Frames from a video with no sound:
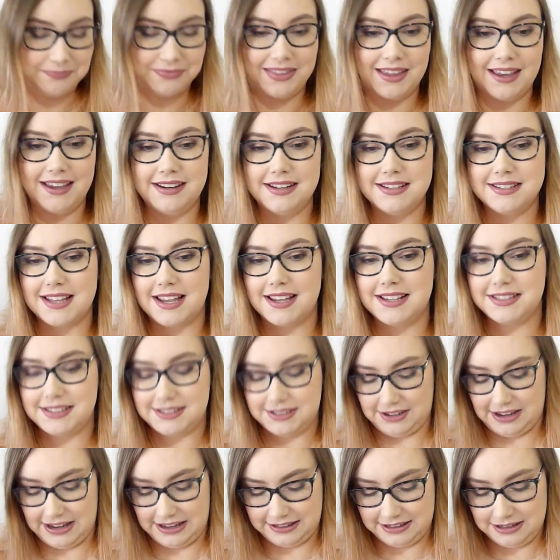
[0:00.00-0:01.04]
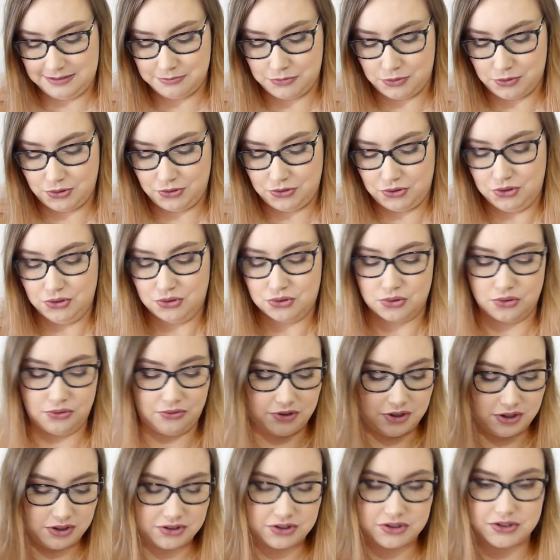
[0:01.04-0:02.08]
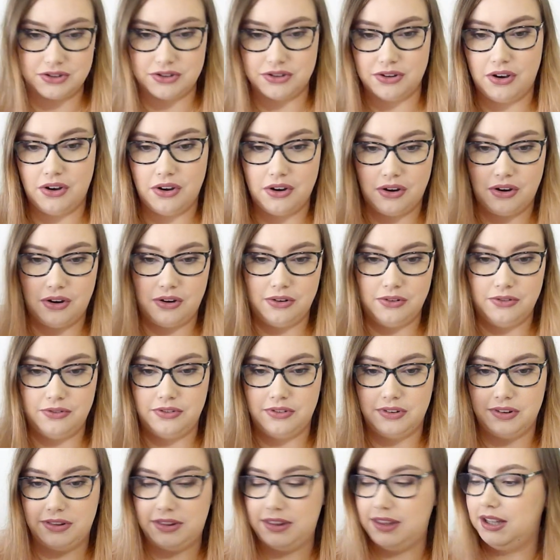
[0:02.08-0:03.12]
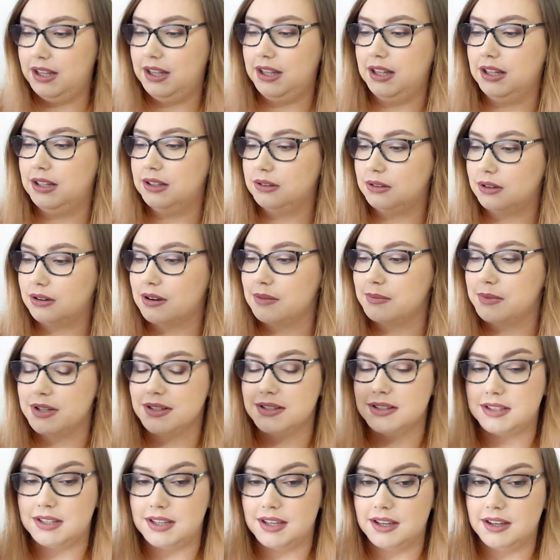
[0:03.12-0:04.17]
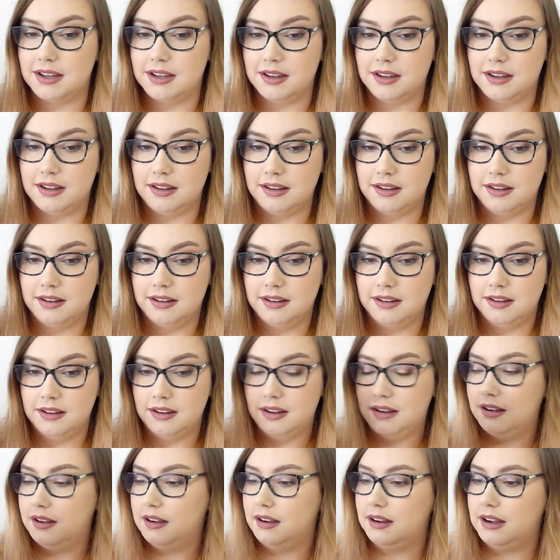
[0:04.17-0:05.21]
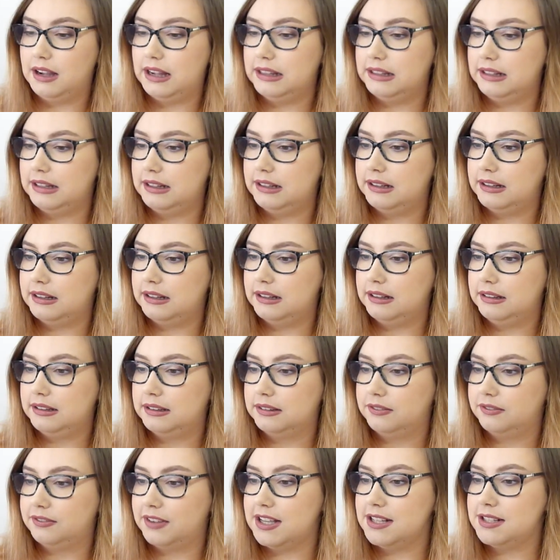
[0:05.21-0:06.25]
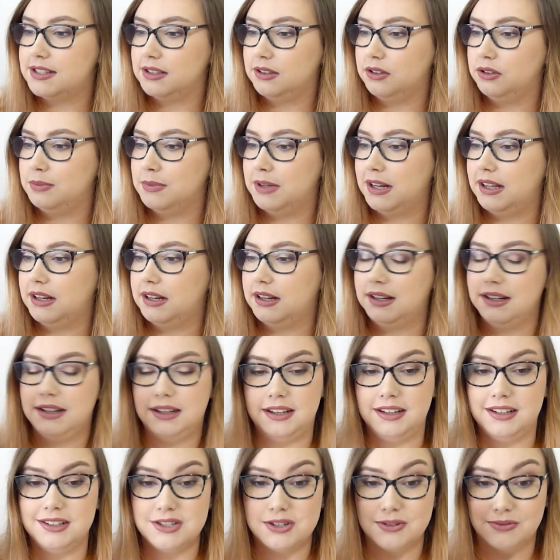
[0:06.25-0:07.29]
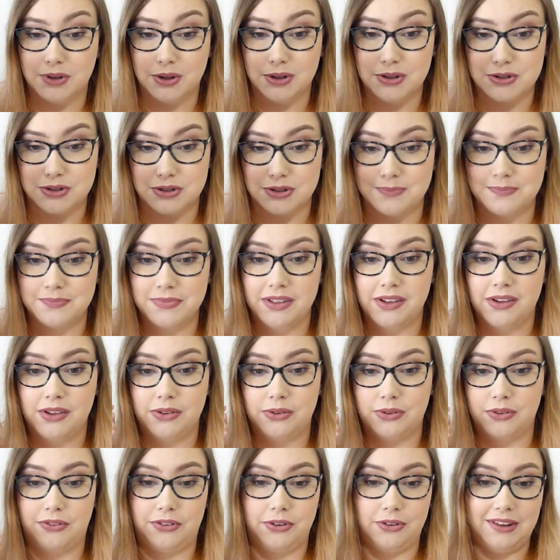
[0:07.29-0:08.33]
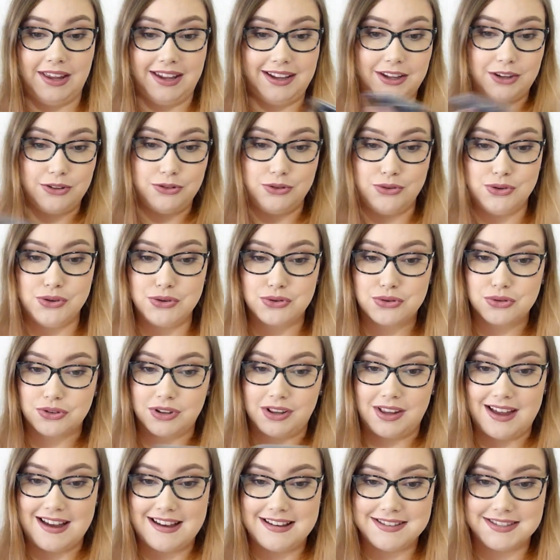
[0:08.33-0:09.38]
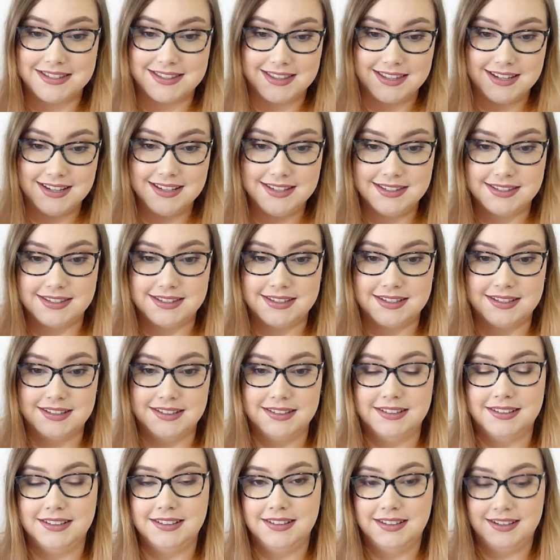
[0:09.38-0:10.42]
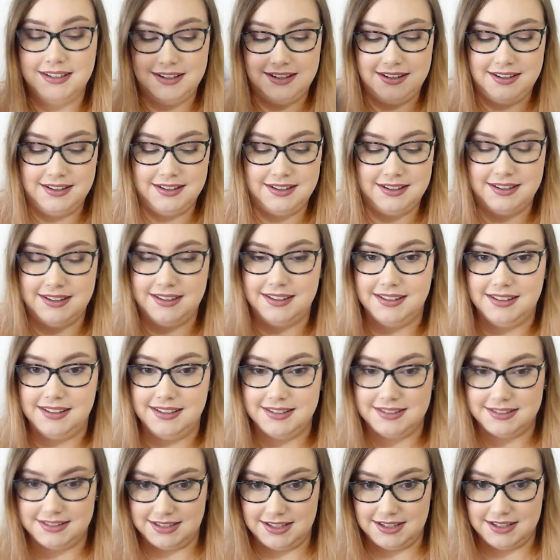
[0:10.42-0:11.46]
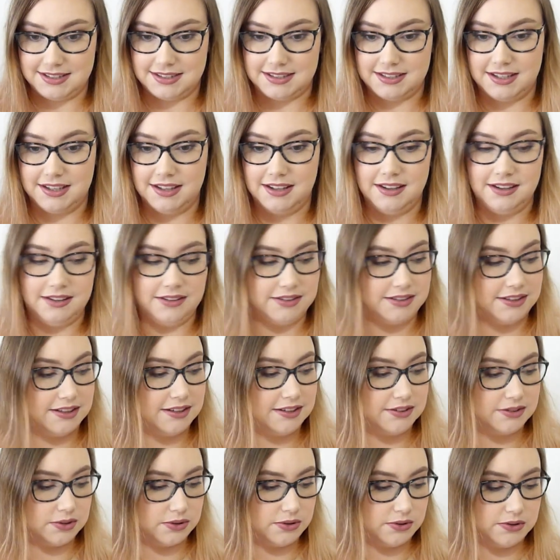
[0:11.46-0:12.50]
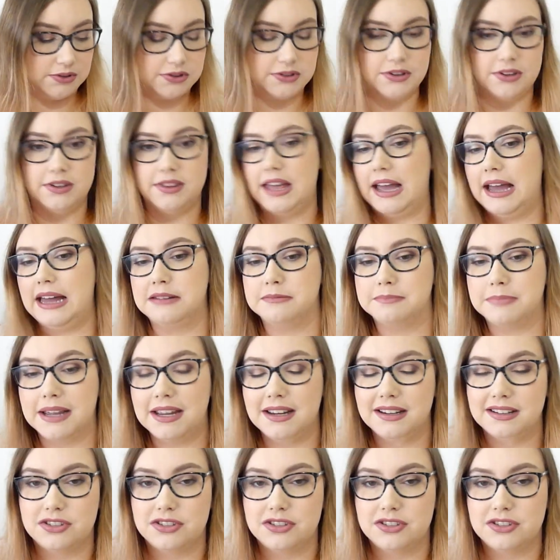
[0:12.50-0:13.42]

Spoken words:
It is a slightly more neutral version of the Laura Mercier highlighter face illuminator in Devotion. So if you like neutralize this, is this. Because it is also that baked